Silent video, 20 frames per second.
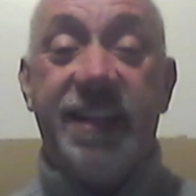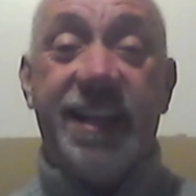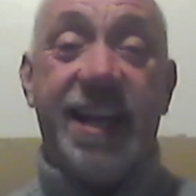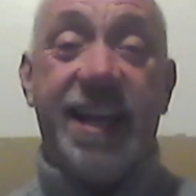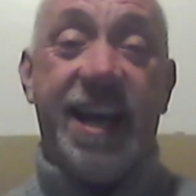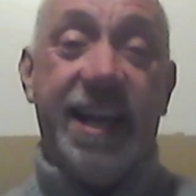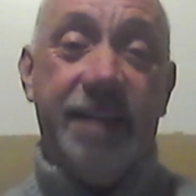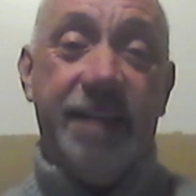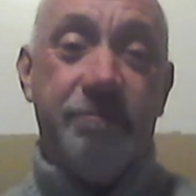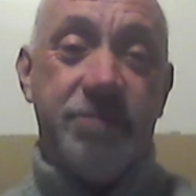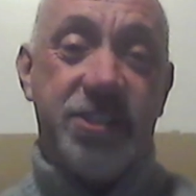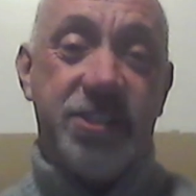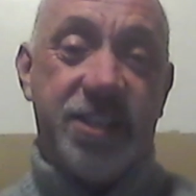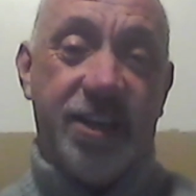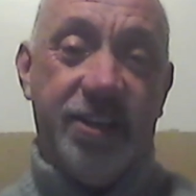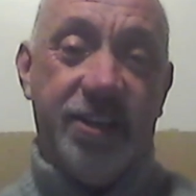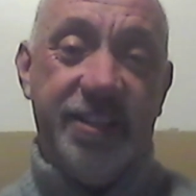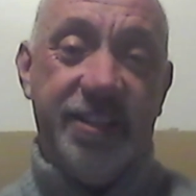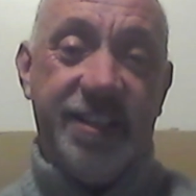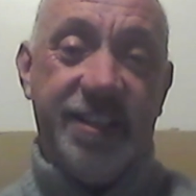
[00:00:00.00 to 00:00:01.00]
for the game,
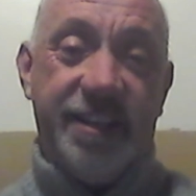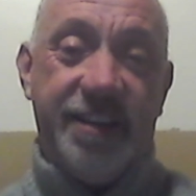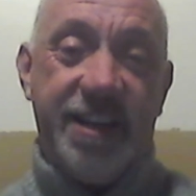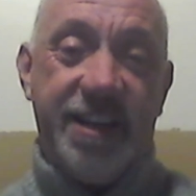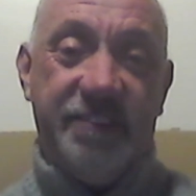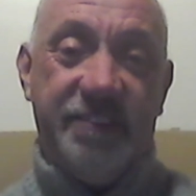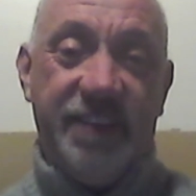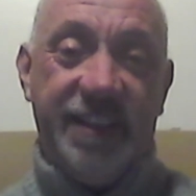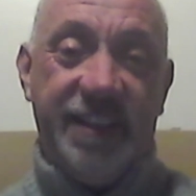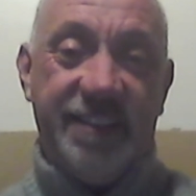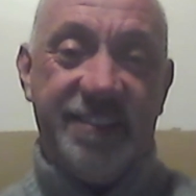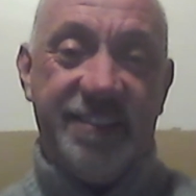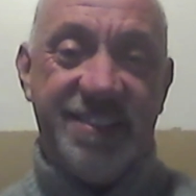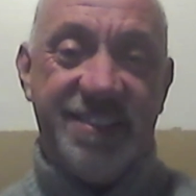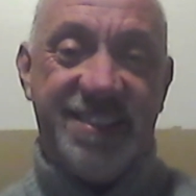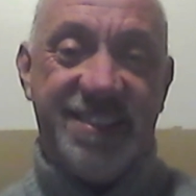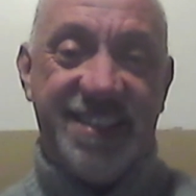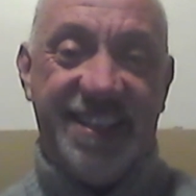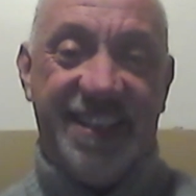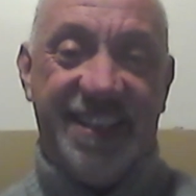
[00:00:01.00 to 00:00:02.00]
so anything
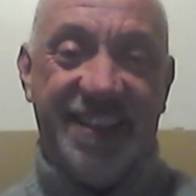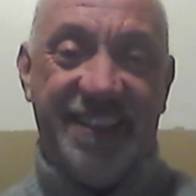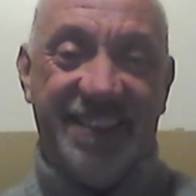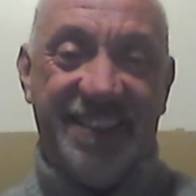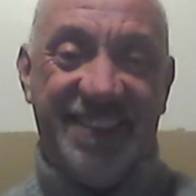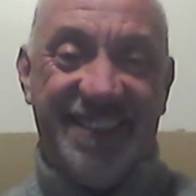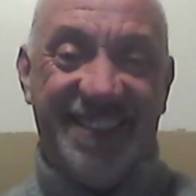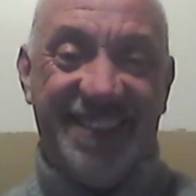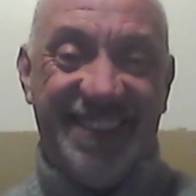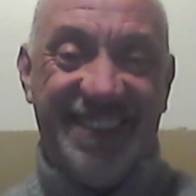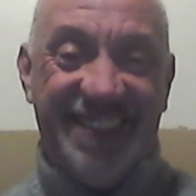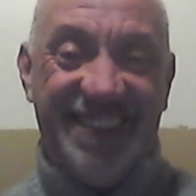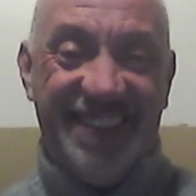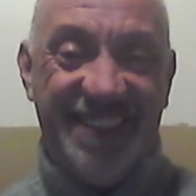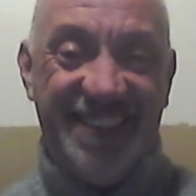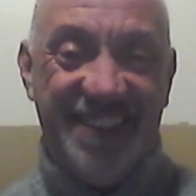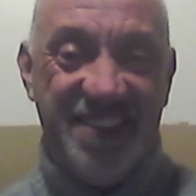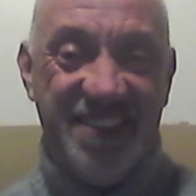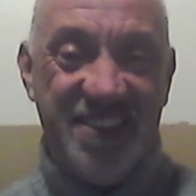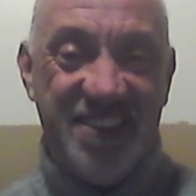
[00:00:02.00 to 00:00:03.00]
that's
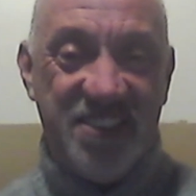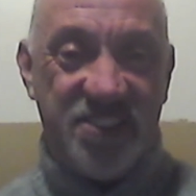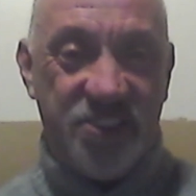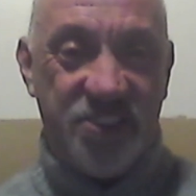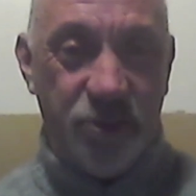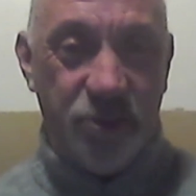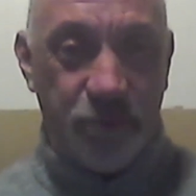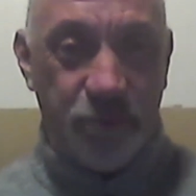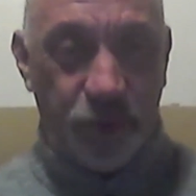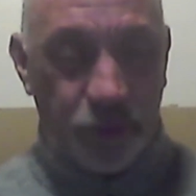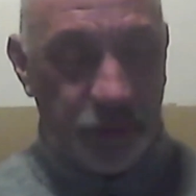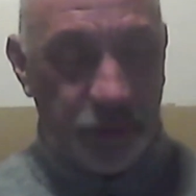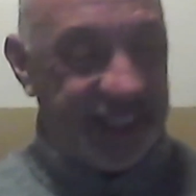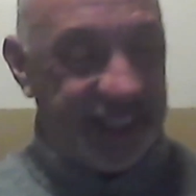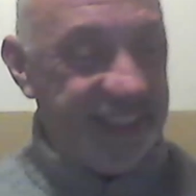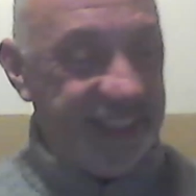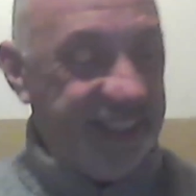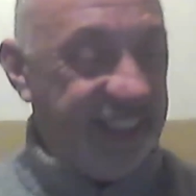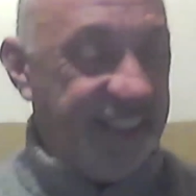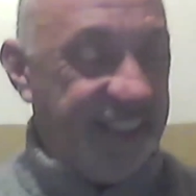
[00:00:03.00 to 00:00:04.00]
suitable we
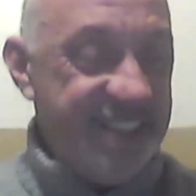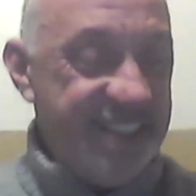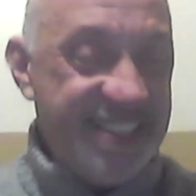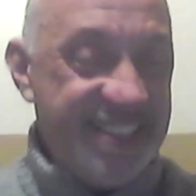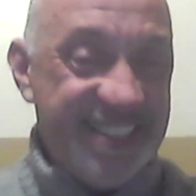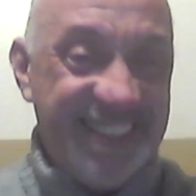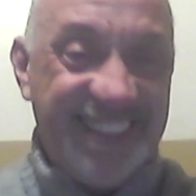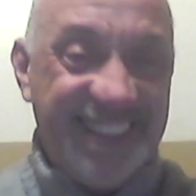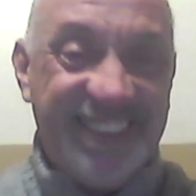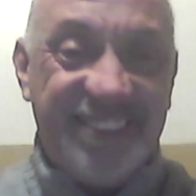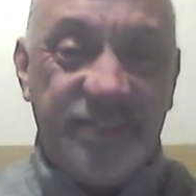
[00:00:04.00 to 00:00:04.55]
can use.